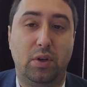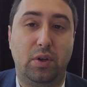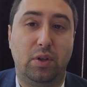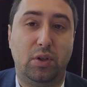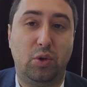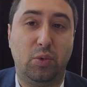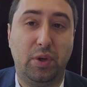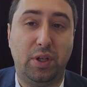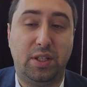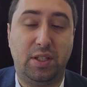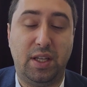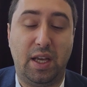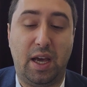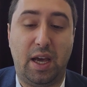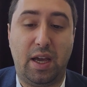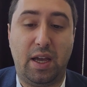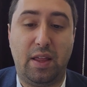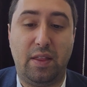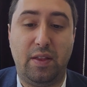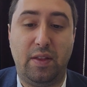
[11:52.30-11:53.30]
Do we
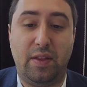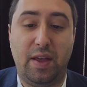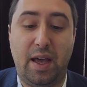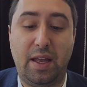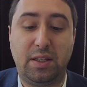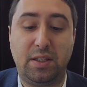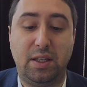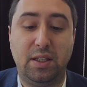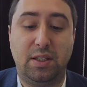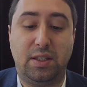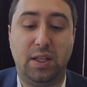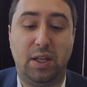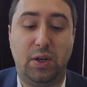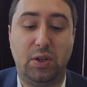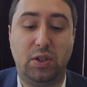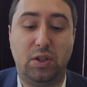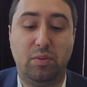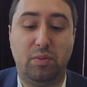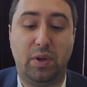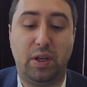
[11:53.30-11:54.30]
say that that's
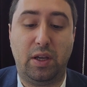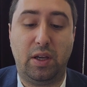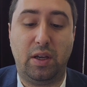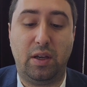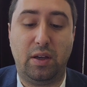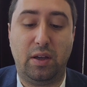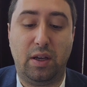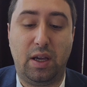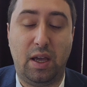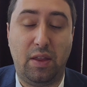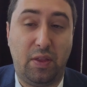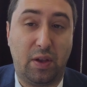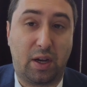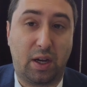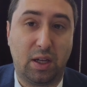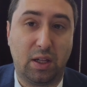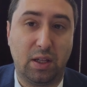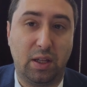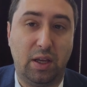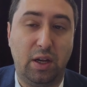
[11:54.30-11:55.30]
considered to be in the
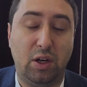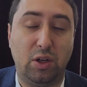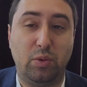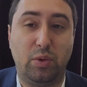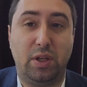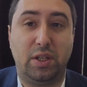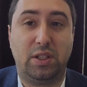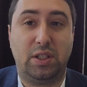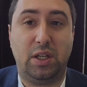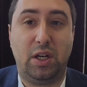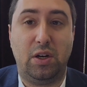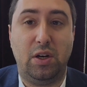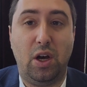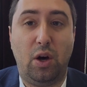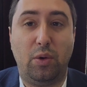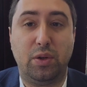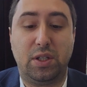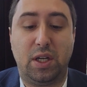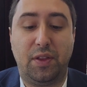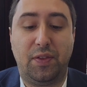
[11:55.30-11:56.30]
kli, or do we consider
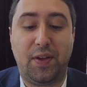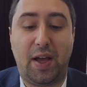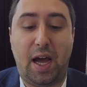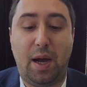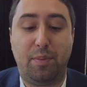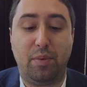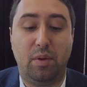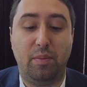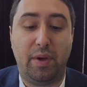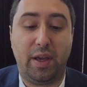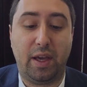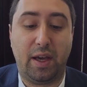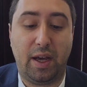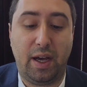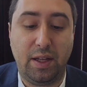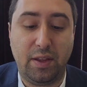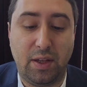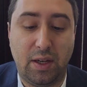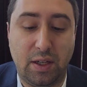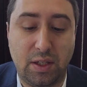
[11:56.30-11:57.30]
no, it's on top of the
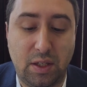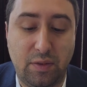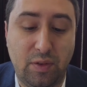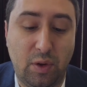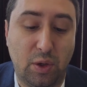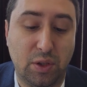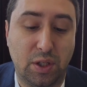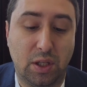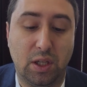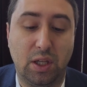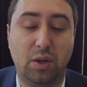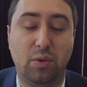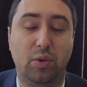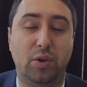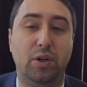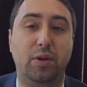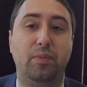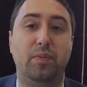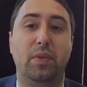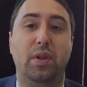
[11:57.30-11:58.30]
mechata, even though it's a
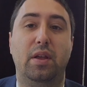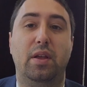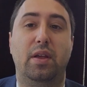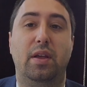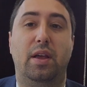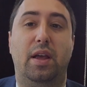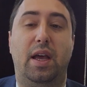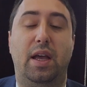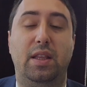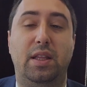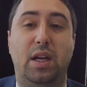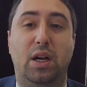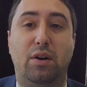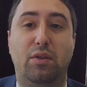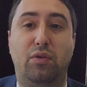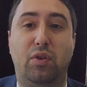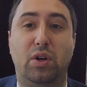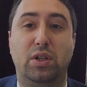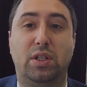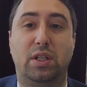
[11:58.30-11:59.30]
liquid, and
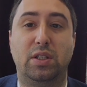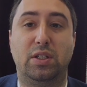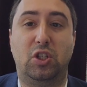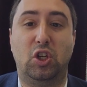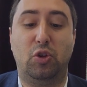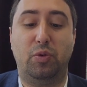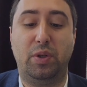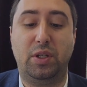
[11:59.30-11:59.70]
therefore it's considered to be